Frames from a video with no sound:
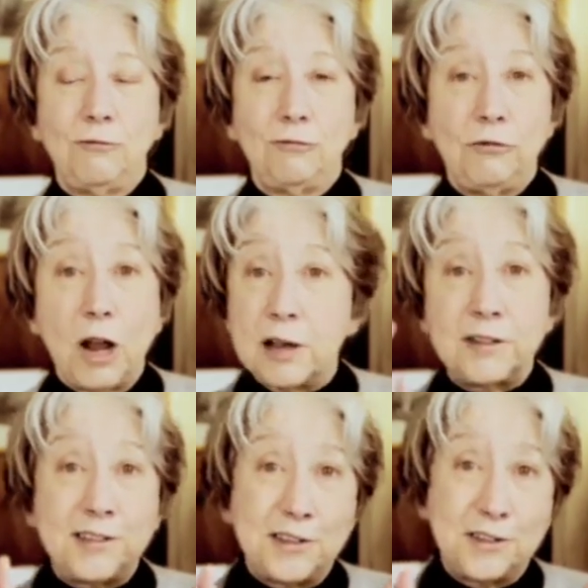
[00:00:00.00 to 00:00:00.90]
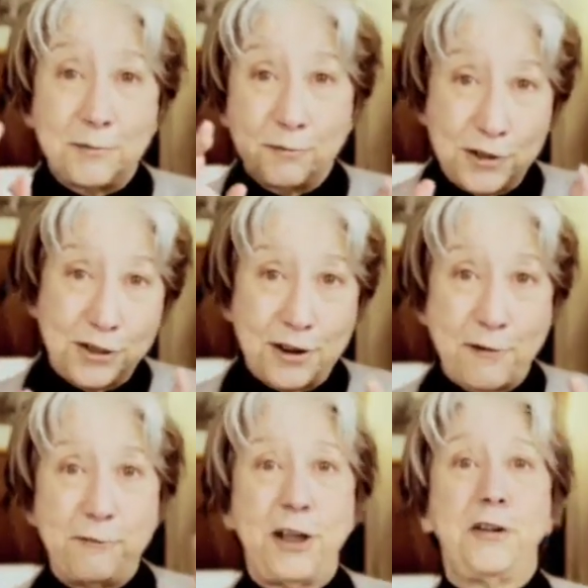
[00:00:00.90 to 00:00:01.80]
Gnosticisms
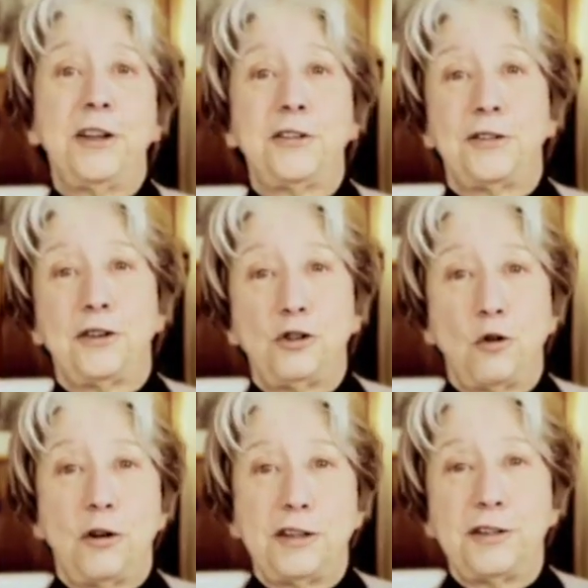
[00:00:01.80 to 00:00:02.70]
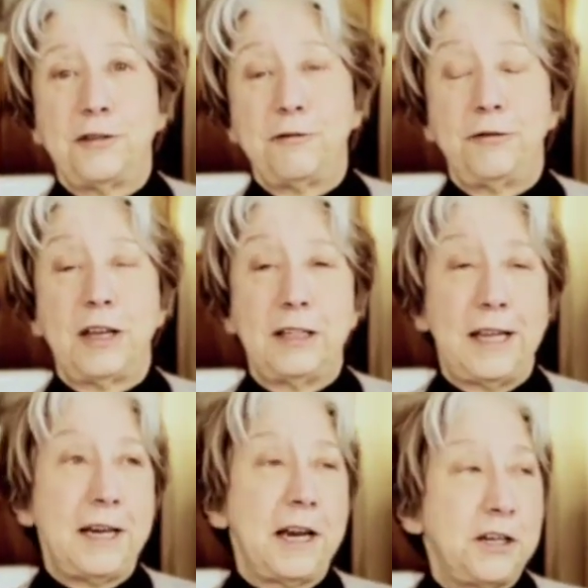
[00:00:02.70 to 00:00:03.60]
of various sorts of
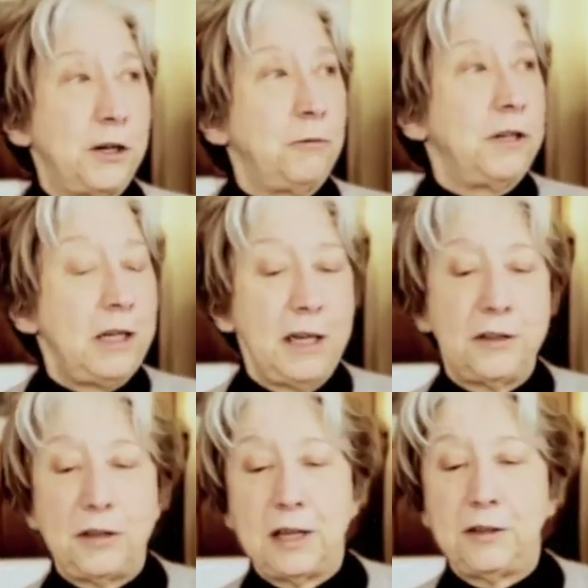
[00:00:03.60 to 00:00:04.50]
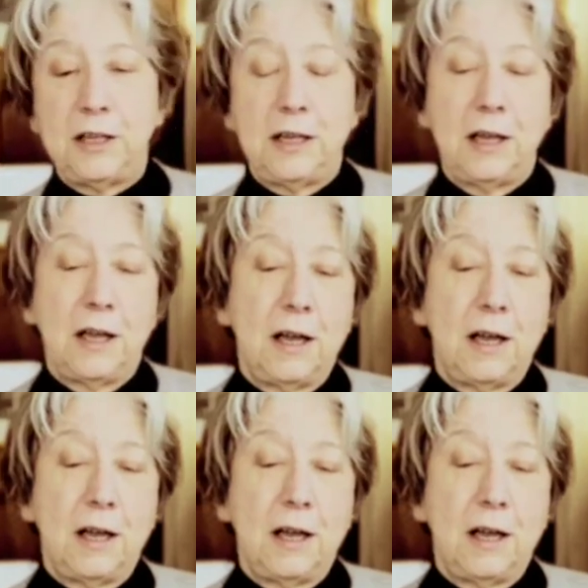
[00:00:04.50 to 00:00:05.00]
late antiquity and the